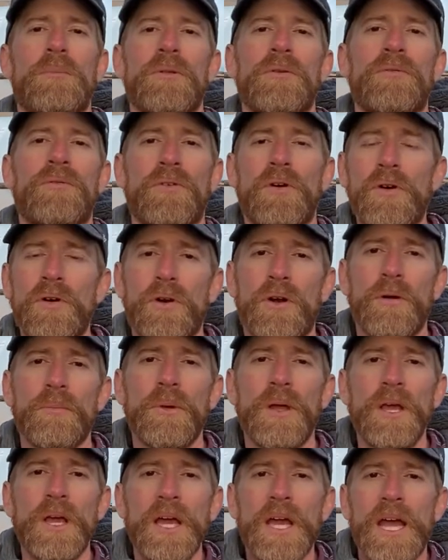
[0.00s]
the farm.
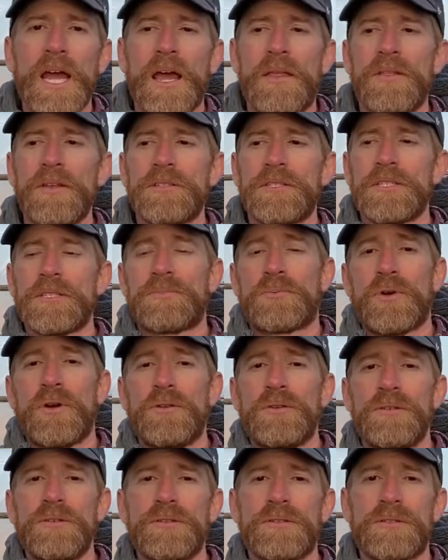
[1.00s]
And this is
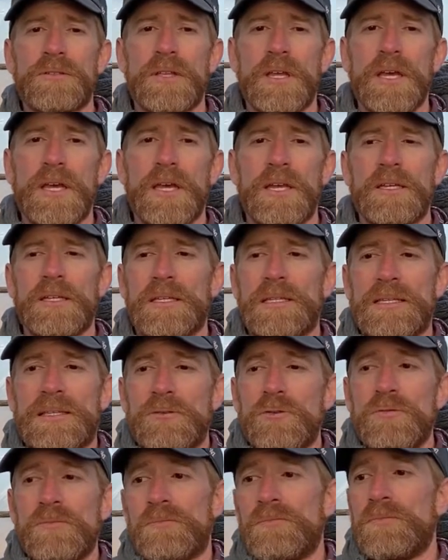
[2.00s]
produce that
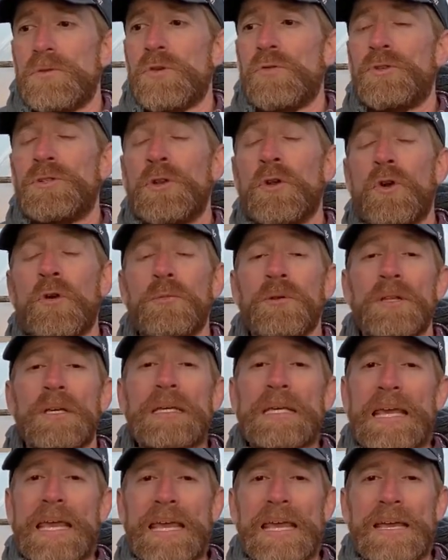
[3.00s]
you normally
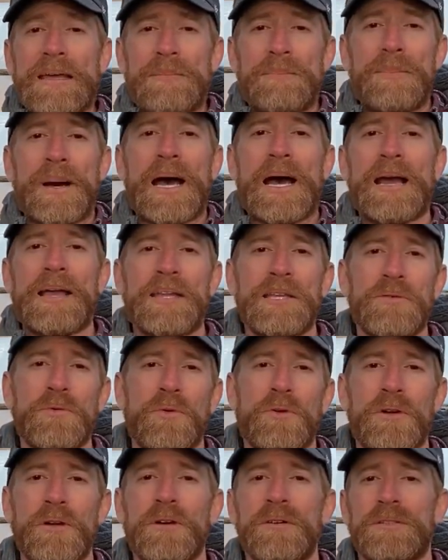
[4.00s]
can't buy
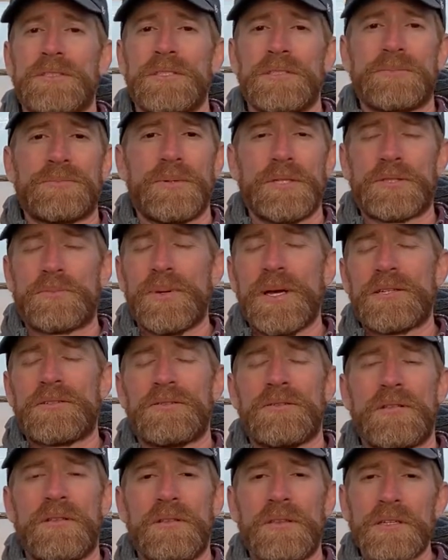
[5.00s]
anywhere else,
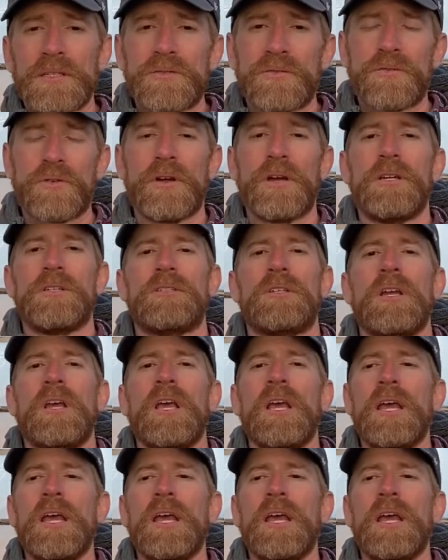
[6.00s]
especially this fresh.